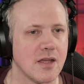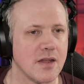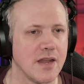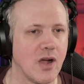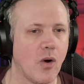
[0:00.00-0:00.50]

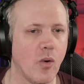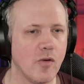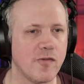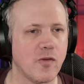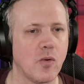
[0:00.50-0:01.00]
Now,
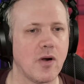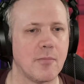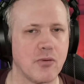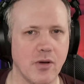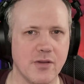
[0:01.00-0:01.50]
all 4
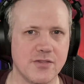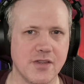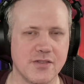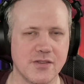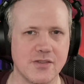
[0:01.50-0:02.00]

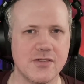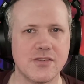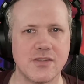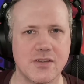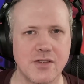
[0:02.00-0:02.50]

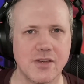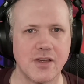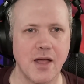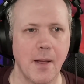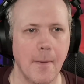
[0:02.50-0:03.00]
processors
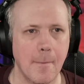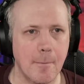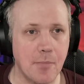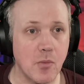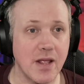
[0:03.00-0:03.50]

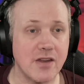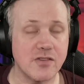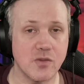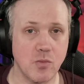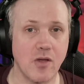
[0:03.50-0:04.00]
built
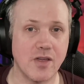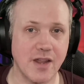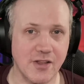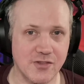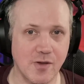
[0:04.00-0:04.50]
into the RØDE
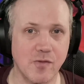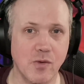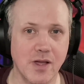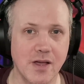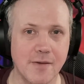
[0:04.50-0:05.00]
Connect
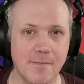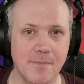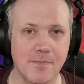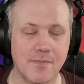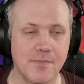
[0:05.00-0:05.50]
software
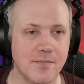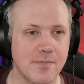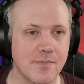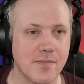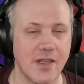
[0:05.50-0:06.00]

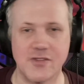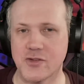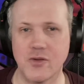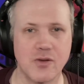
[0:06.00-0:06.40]
is turned